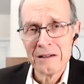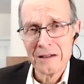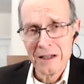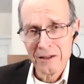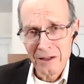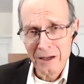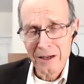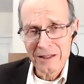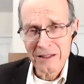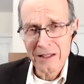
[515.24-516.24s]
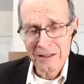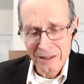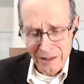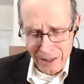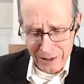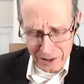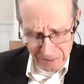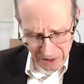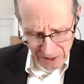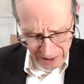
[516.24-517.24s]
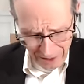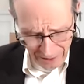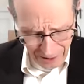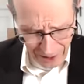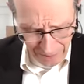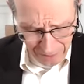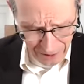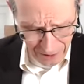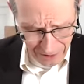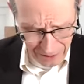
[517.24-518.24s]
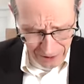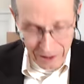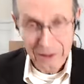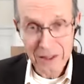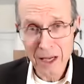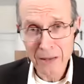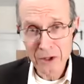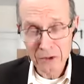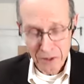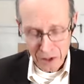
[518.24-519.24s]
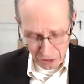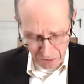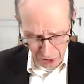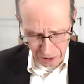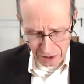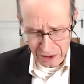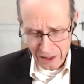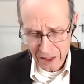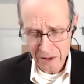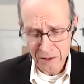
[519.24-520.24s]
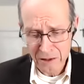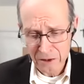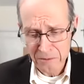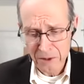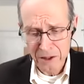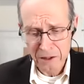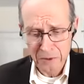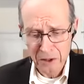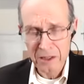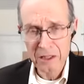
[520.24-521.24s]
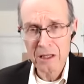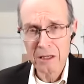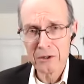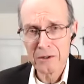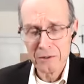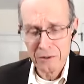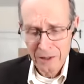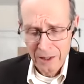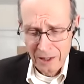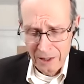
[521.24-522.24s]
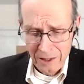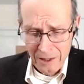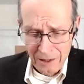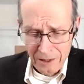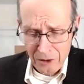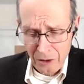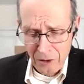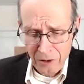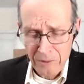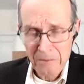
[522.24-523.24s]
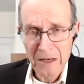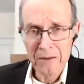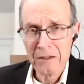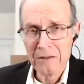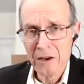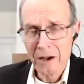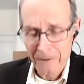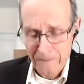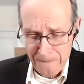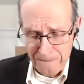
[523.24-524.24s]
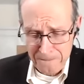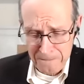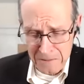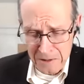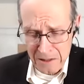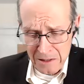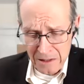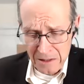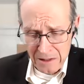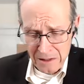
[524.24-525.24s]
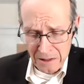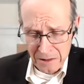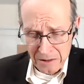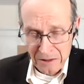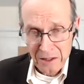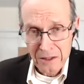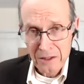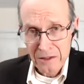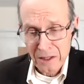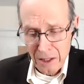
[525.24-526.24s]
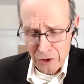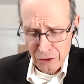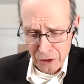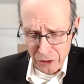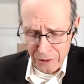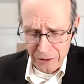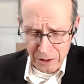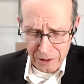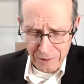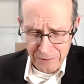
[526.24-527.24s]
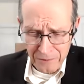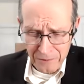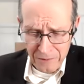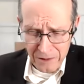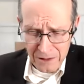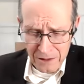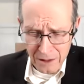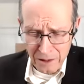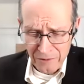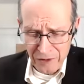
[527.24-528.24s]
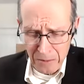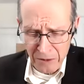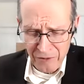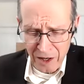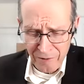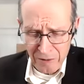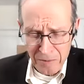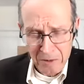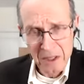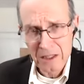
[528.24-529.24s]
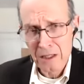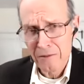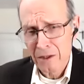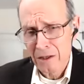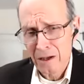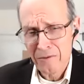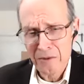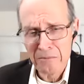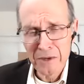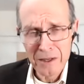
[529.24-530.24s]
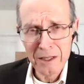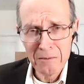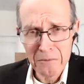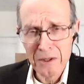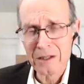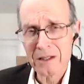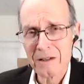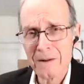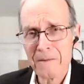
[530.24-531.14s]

And God, it says, acknowledged them. And the next thing that happens in chapter 3 is Moses is at the, the burning bush. He comes to, uh, to Horeb, the mountain of God and says there's an angel of the Lord there in a flame of fire from the midst of a, of a burning bush.